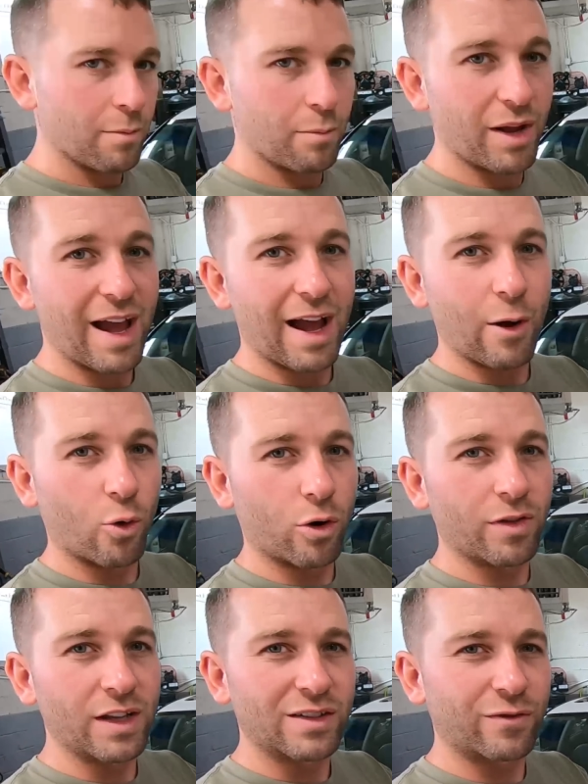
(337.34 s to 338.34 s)
But yeah, I
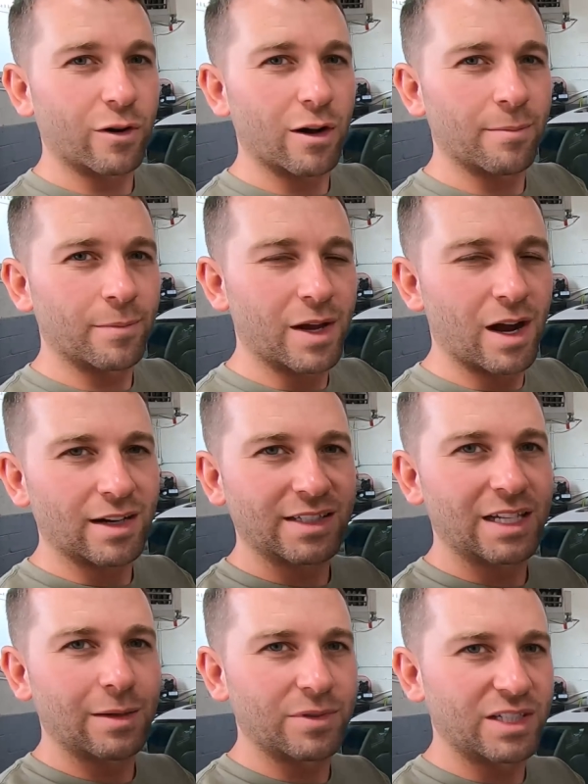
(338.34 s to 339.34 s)
ordered this from
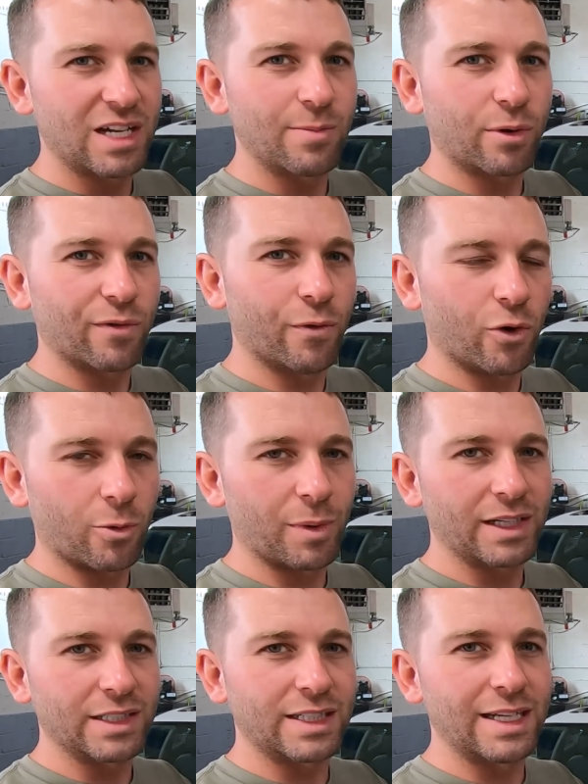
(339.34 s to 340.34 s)
Concept Z
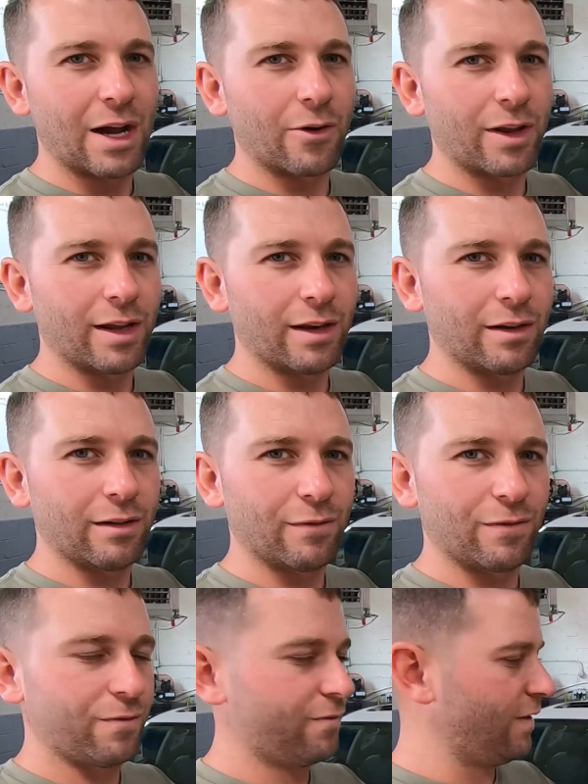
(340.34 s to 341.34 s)
Performance down in
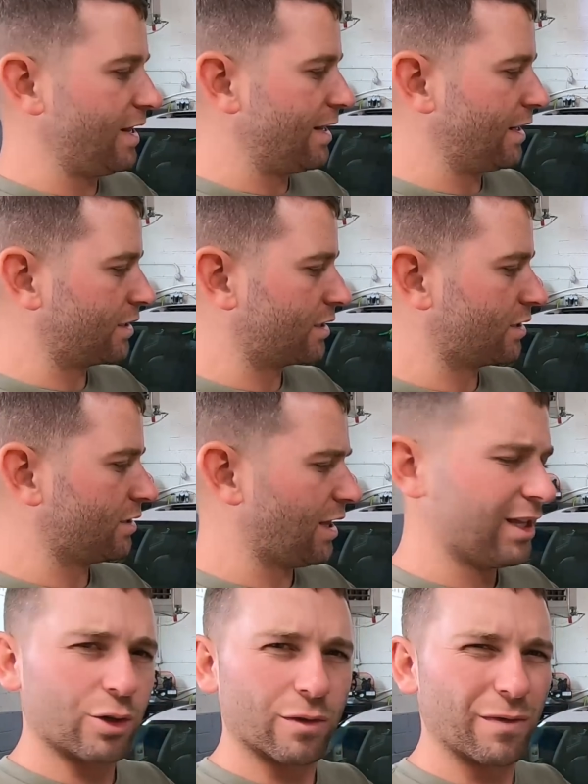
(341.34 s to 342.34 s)
Phoenix. I
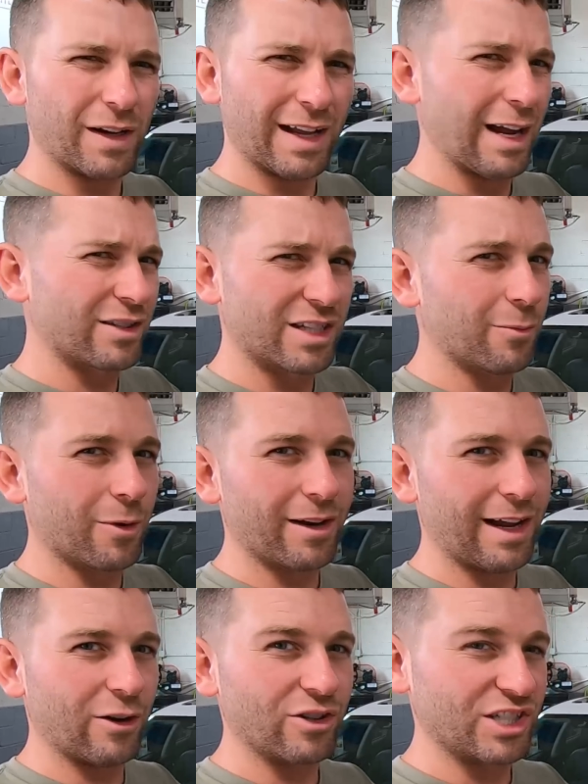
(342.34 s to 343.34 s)
think they're in Phoenix, somewhere in
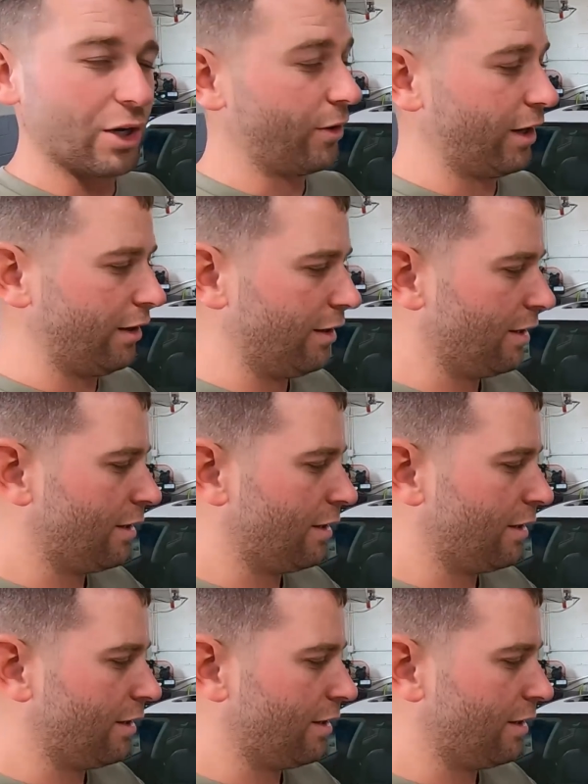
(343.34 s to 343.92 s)
Arizona.